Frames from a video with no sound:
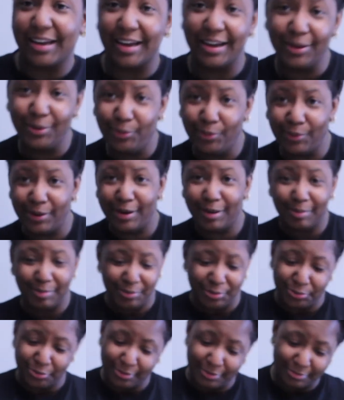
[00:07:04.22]
I know what I'm
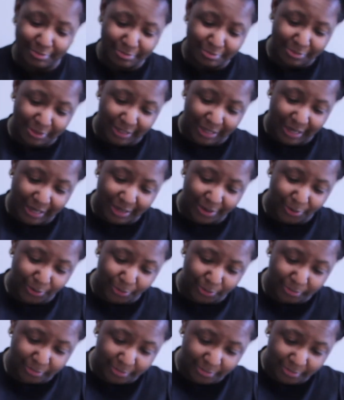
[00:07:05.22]
doing, but I
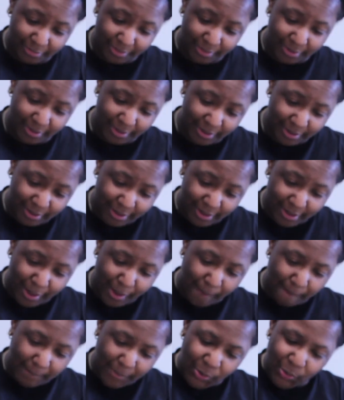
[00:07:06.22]
don't.
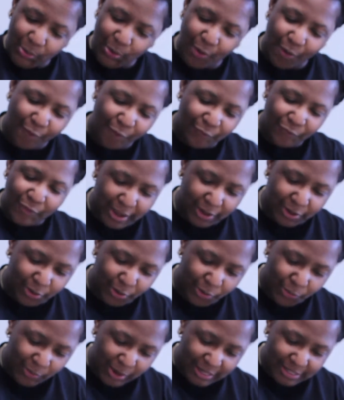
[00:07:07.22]
But we're gonna fake
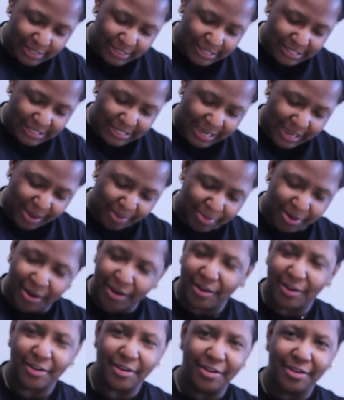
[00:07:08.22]
your way to the top. Y'all
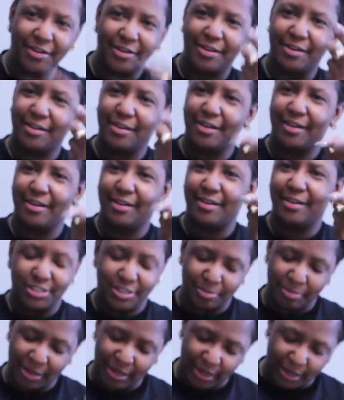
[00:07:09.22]
heard
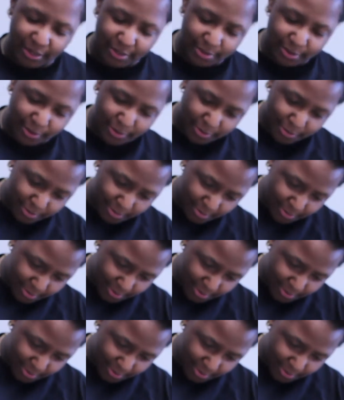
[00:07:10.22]
Jimmy got sold.